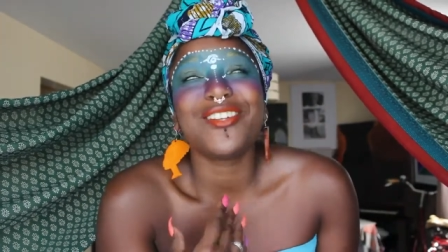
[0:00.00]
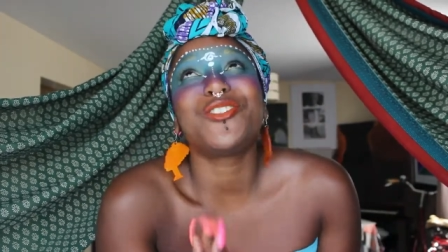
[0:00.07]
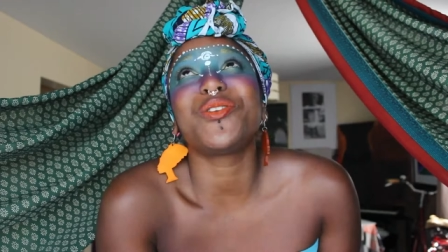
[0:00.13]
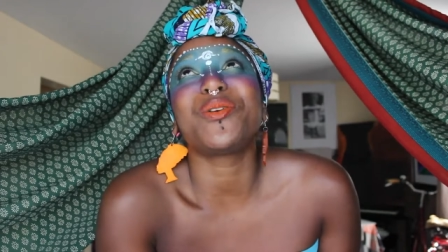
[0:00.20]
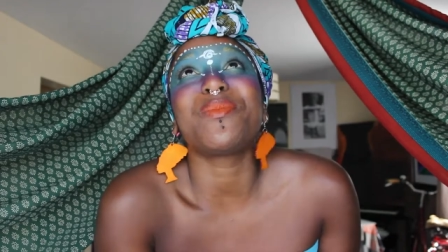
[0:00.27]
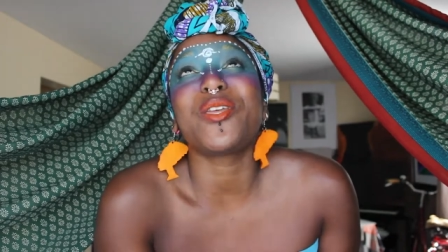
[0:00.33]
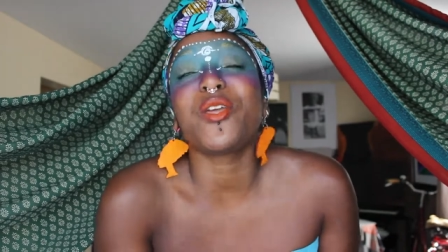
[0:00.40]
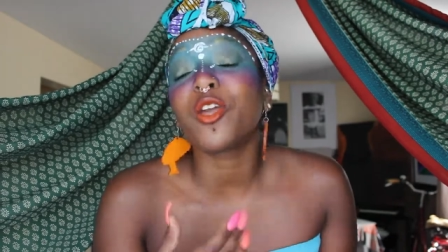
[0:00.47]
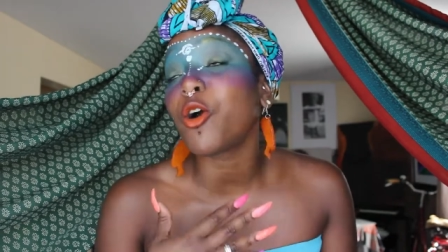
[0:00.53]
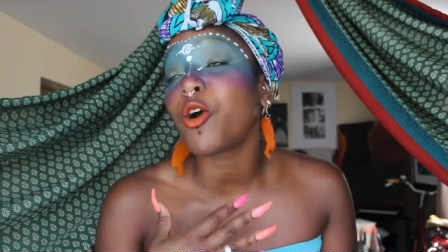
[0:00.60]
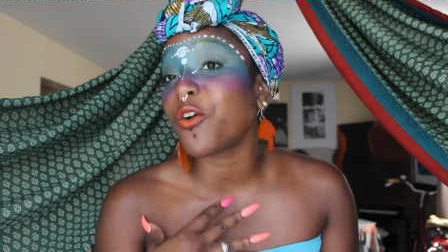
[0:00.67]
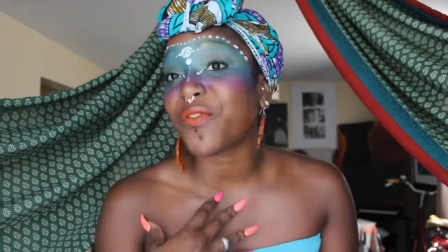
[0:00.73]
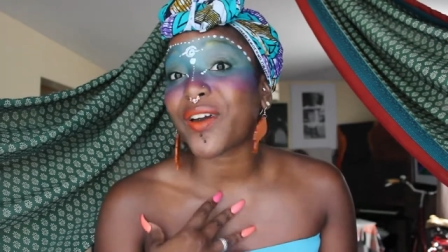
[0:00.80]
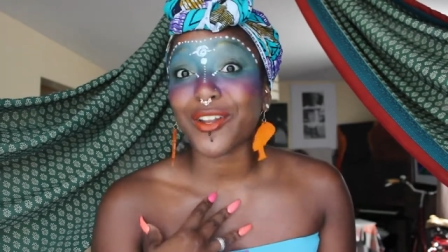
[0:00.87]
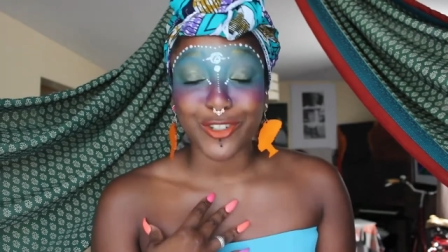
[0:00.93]
Do you know what I mean? You
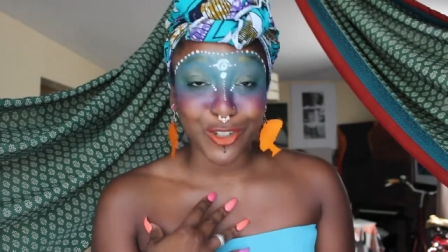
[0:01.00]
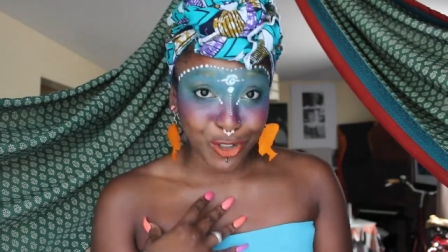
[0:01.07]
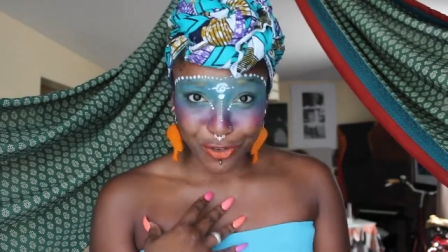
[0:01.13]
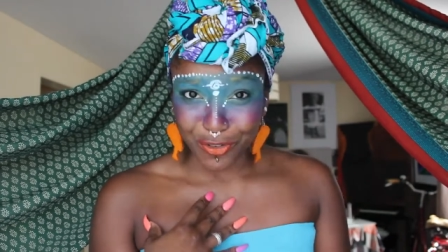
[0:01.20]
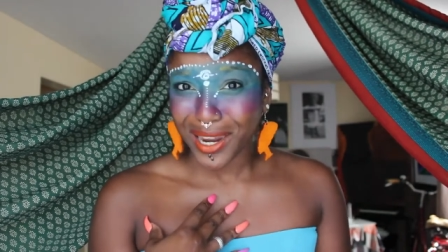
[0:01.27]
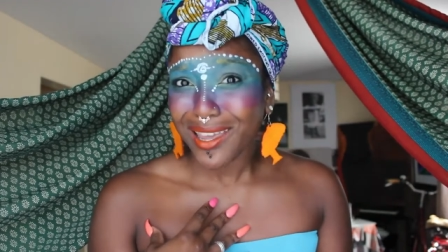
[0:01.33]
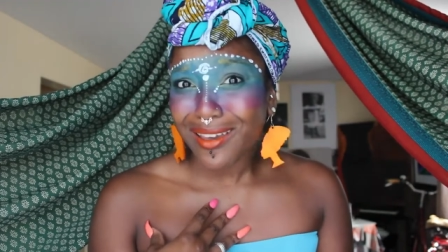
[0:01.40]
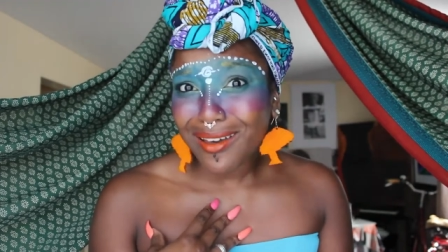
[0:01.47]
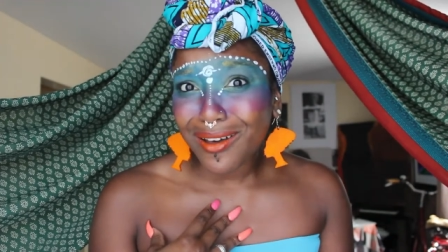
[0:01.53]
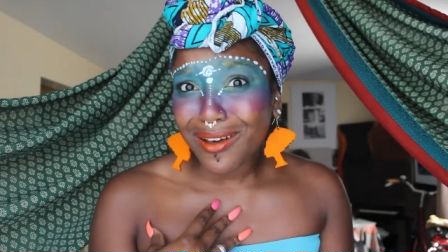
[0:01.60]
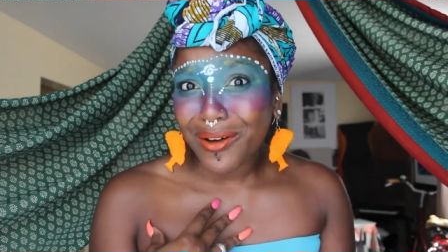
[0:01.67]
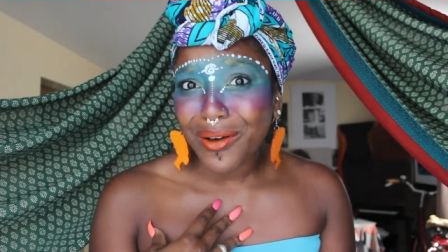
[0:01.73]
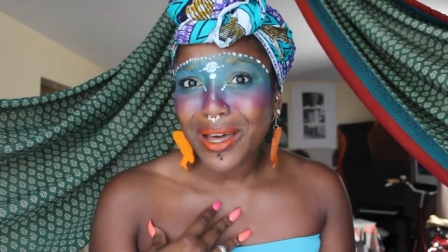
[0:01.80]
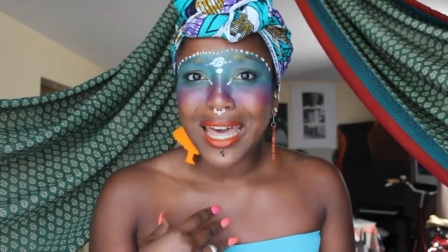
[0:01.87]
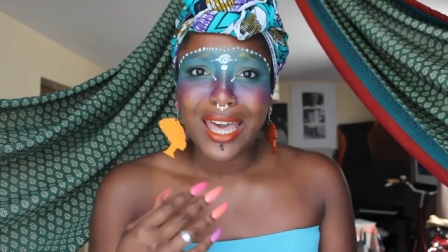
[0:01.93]
gotta find a straight
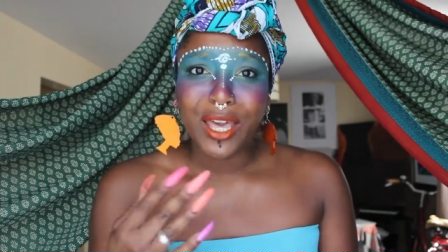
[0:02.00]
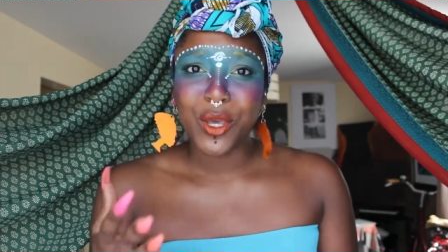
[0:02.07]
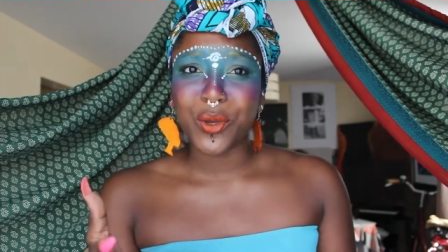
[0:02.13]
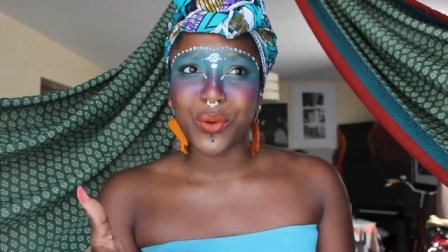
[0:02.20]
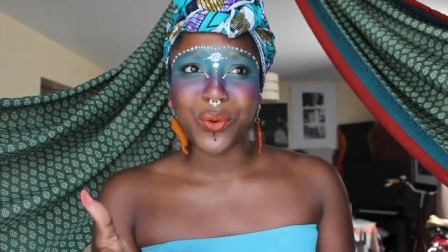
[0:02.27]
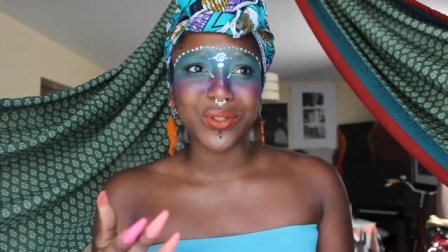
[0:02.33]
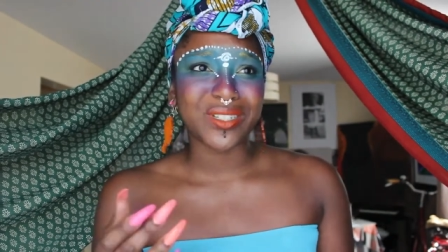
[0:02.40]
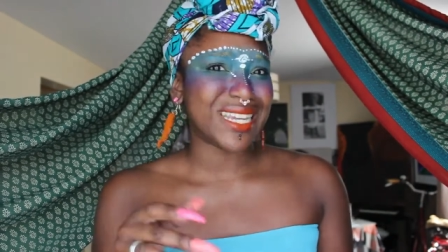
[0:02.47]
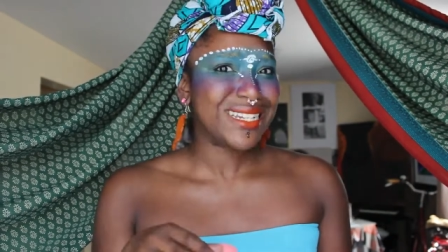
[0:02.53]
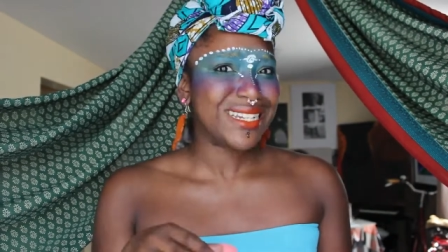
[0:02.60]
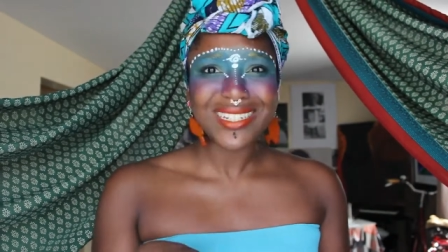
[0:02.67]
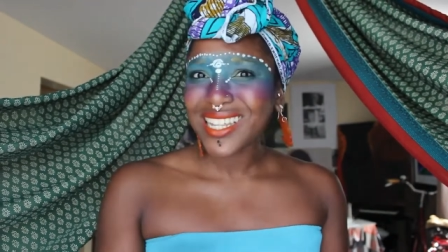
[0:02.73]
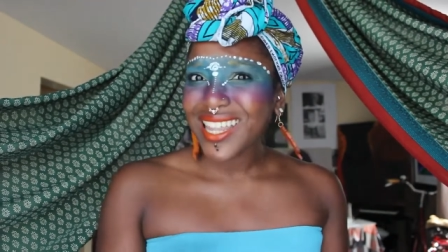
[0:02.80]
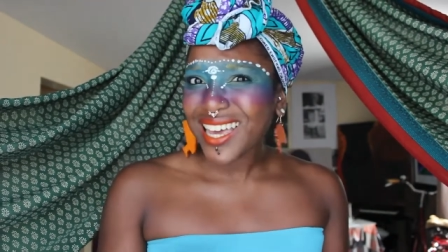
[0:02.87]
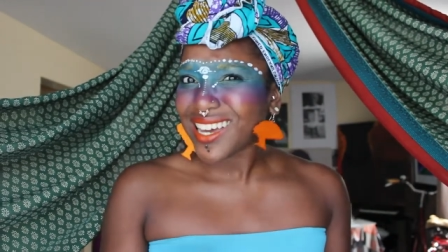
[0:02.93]
girl who's
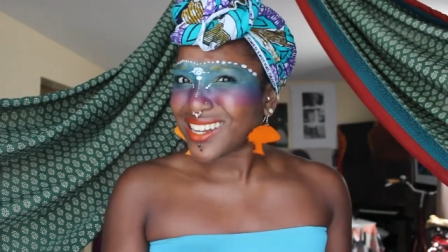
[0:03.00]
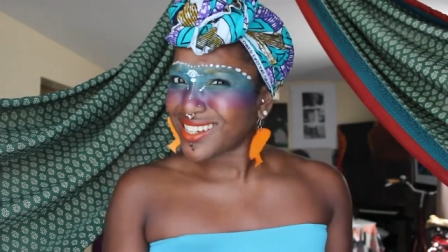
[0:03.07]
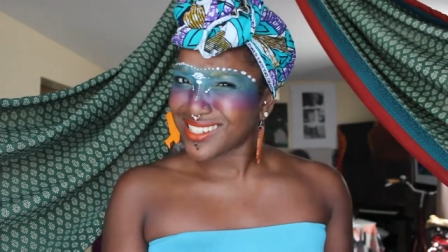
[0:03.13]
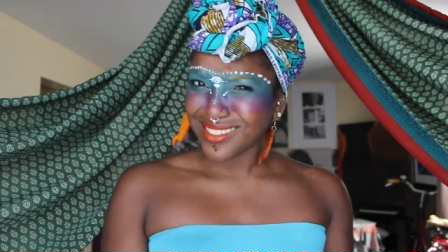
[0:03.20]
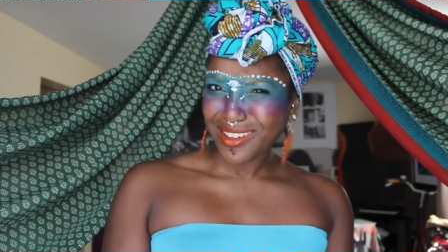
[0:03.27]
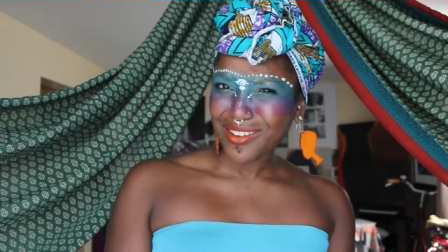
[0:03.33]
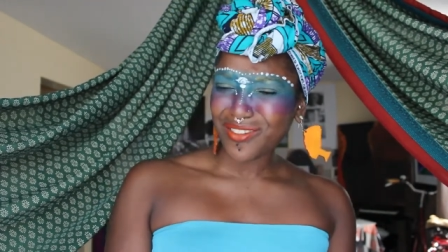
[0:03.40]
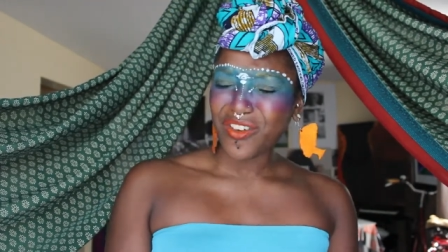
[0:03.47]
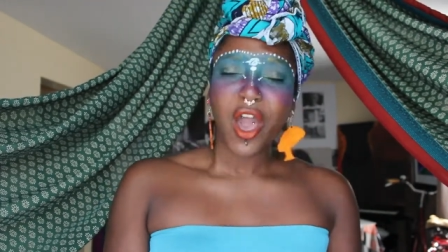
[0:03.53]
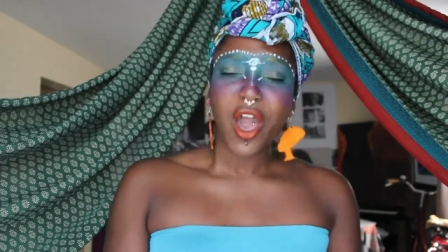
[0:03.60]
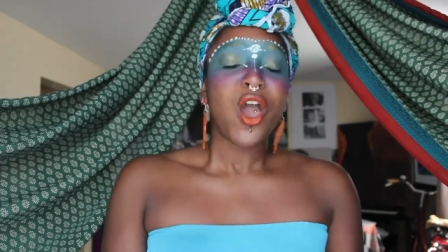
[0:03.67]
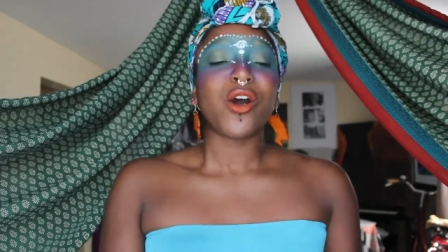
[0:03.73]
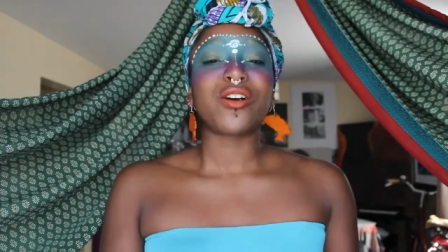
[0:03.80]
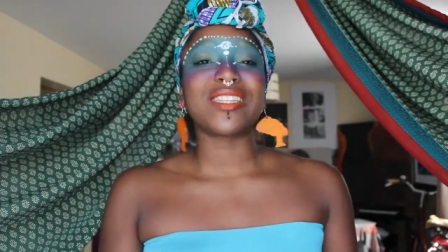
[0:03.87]
into that kind of stuff.